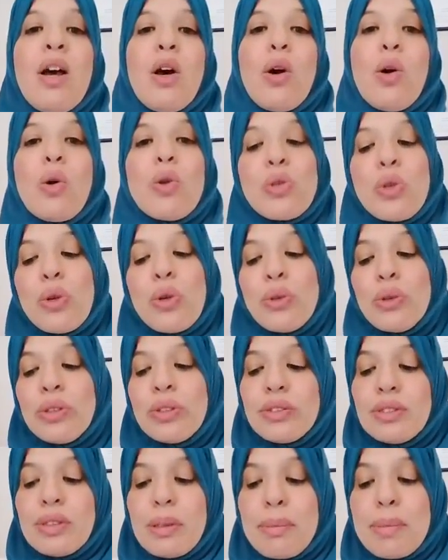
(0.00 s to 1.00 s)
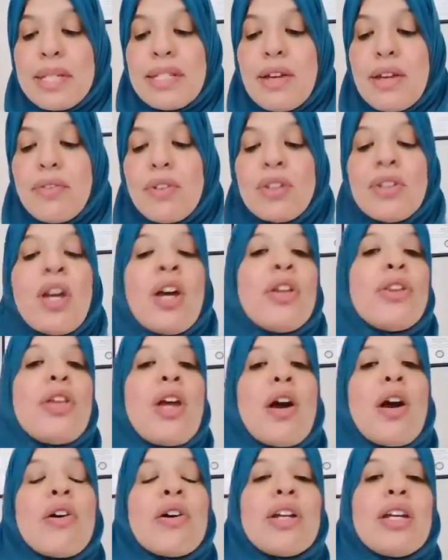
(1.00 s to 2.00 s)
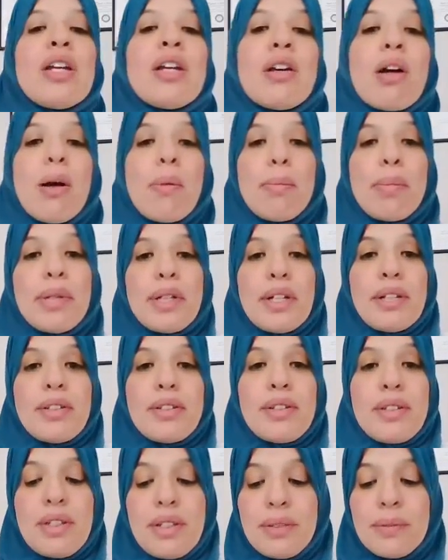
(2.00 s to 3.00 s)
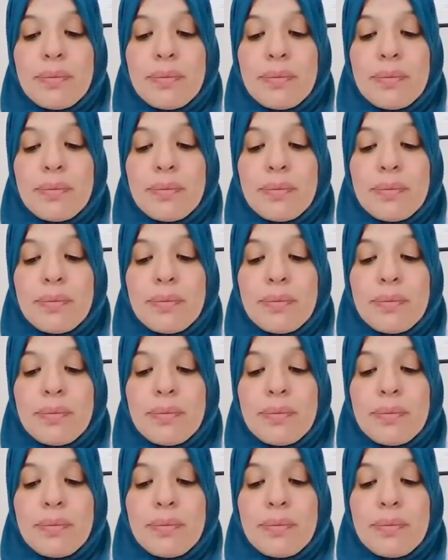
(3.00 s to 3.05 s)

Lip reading: Also, number 7, they are incompetent.